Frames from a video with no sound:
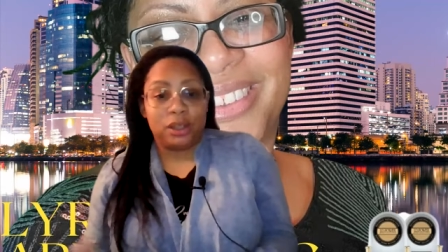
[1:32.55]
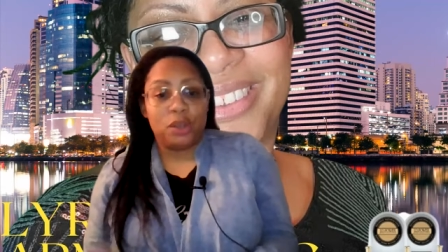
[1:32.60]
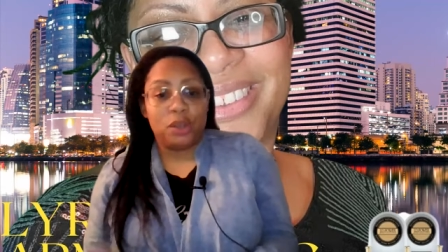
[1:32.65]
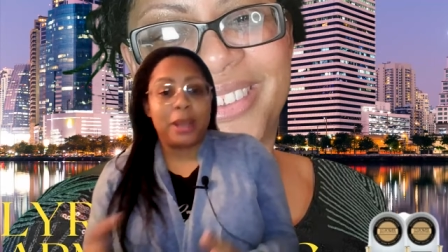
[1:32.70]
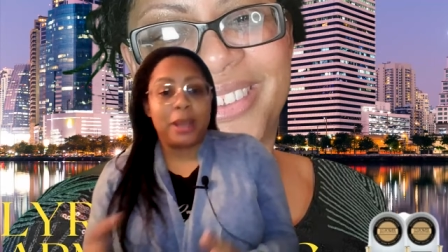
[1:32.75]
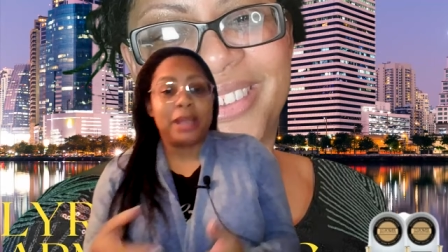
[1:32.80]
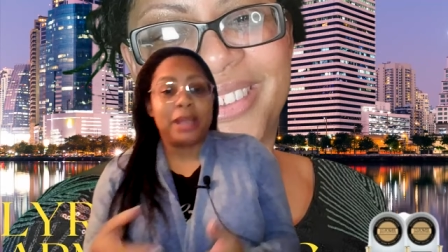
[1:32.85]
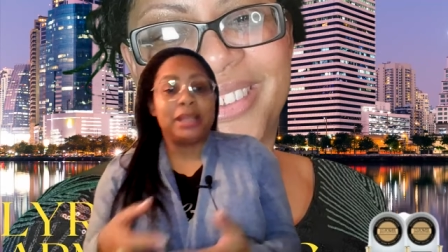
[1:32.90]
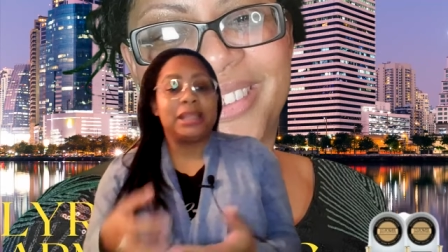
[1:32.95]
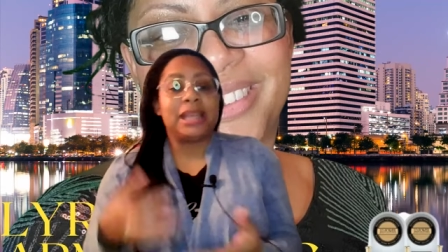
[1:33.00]
You
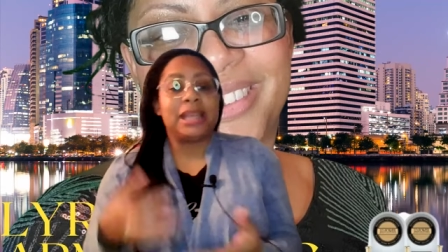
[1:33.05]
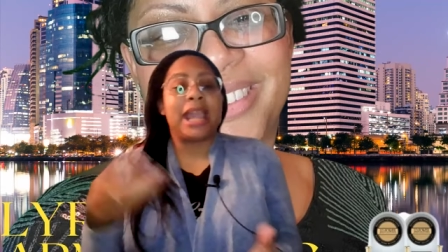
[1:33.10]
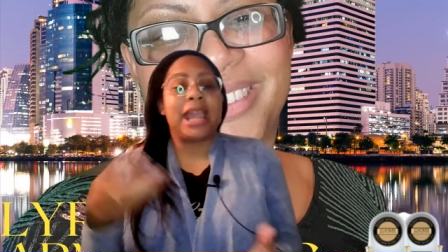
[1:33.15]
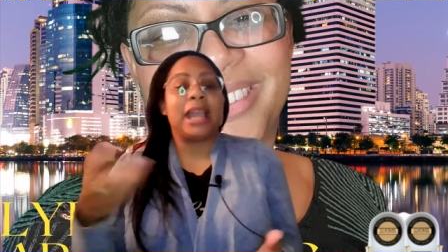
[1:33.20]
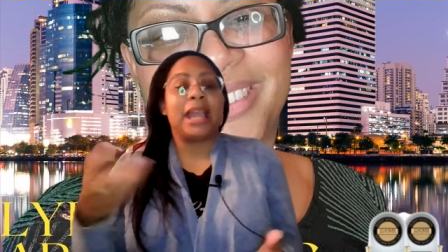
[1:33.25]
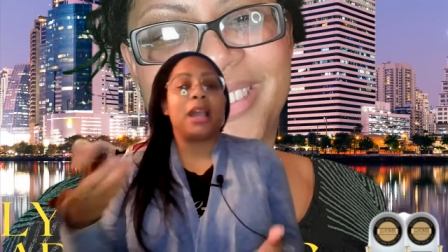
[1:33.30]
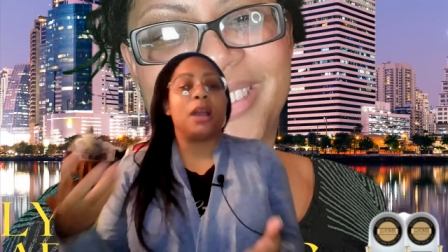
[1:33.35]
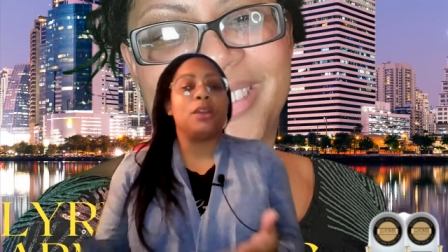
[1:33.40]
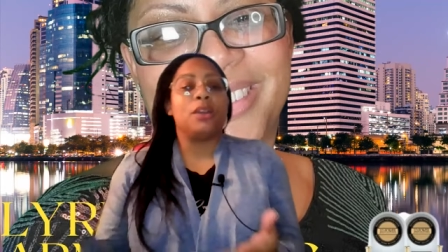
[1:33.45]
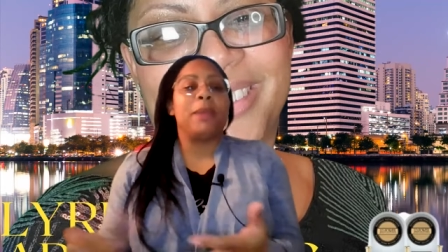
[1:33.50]

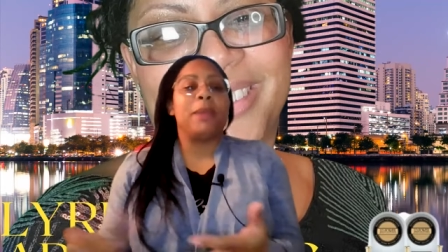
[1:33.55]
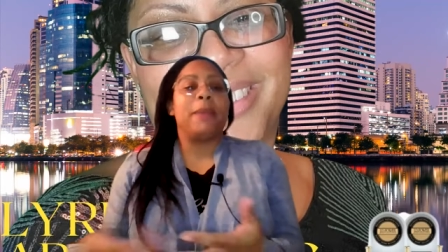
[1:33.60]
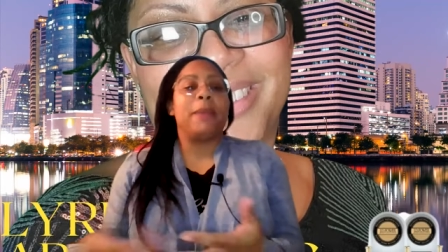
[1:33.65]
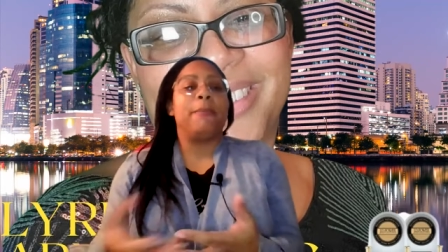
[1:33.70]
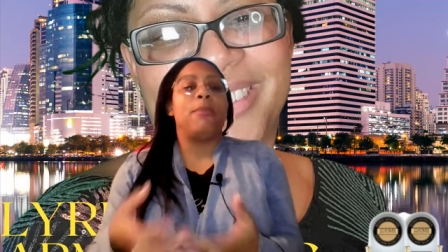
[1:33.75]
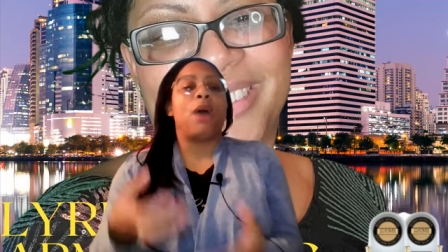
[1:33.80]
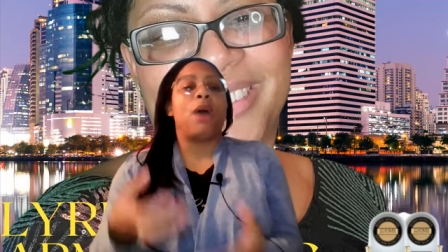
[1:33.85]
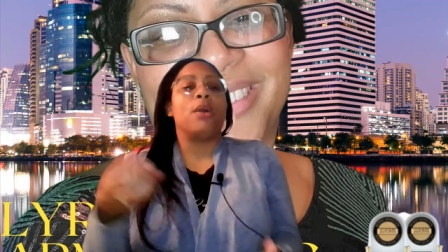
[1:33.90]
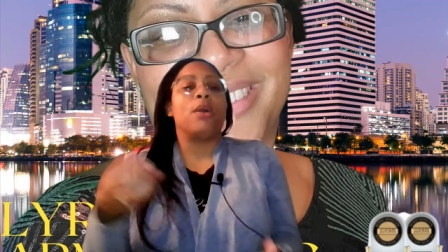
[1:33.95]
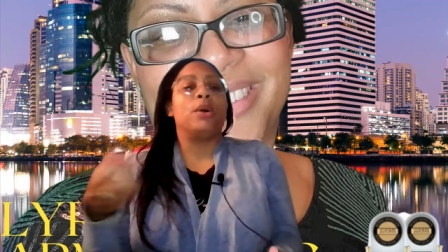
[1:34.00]
may
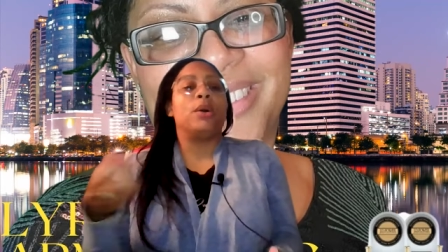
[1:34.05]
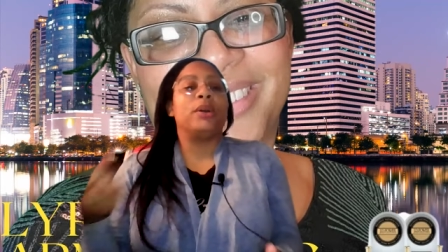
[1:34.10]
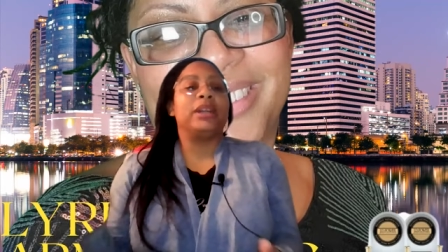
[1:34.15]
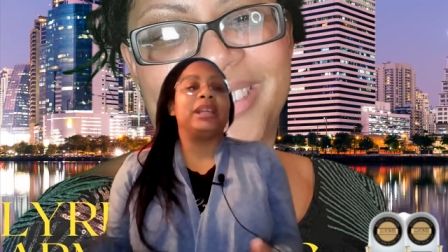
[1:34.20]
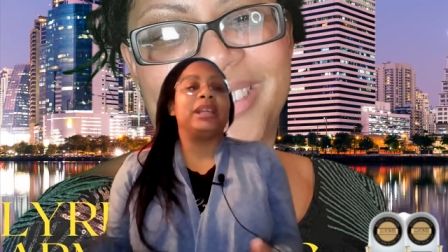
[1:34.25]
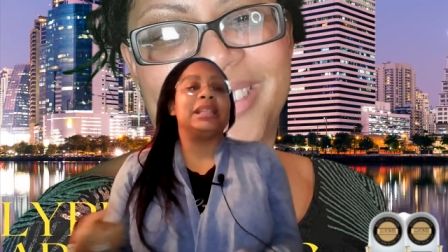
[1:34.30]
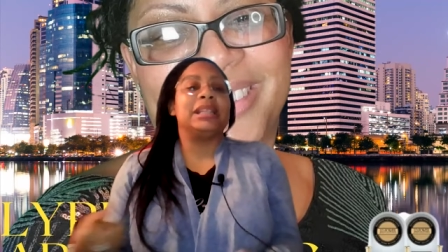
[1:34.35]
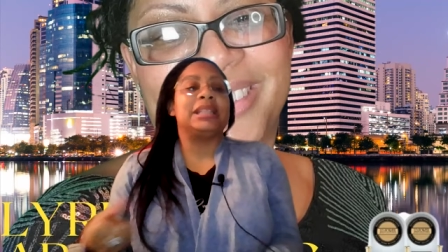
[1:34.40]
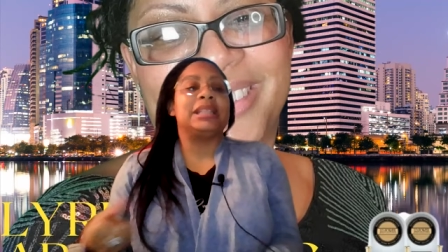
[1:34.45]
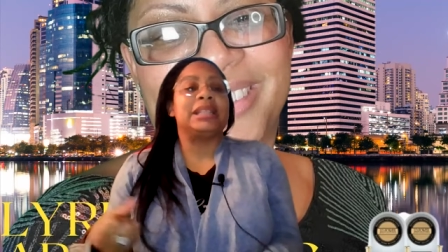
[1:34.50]
borrow
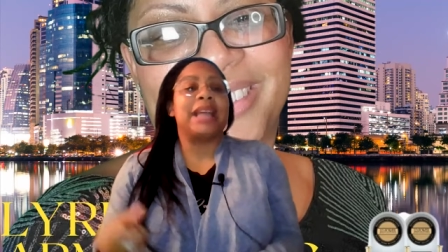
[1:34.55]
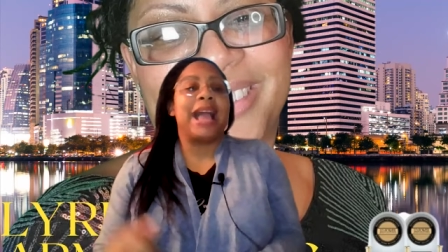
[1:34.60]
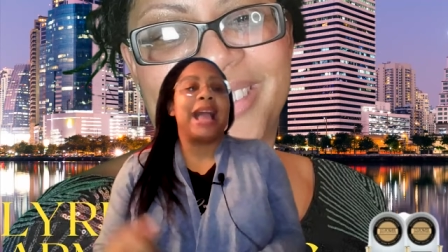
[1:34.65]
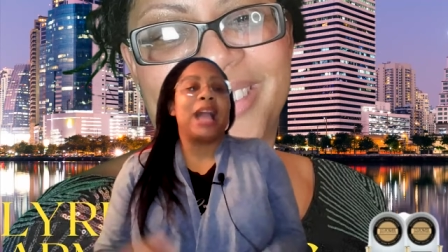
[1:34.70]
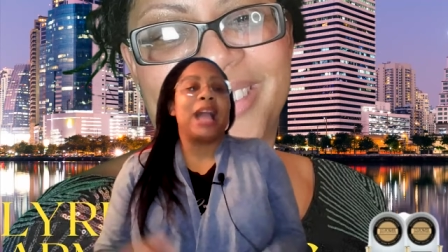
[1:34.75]
against the